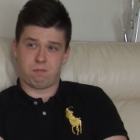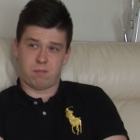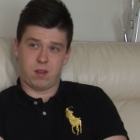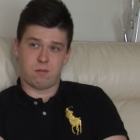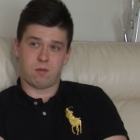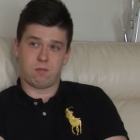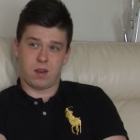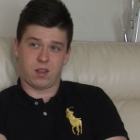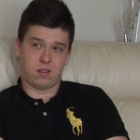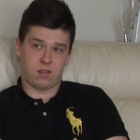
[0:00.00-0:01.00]
people
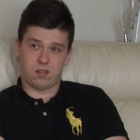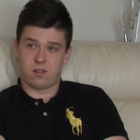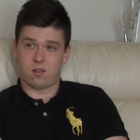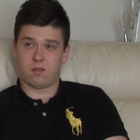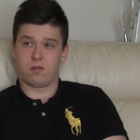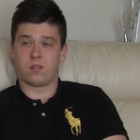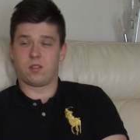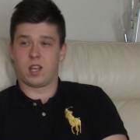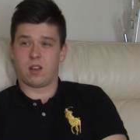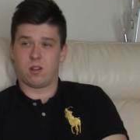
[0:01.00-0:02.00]
mates and stuff
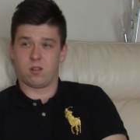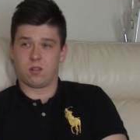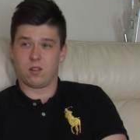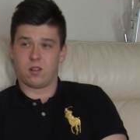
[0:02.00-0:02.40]
to get along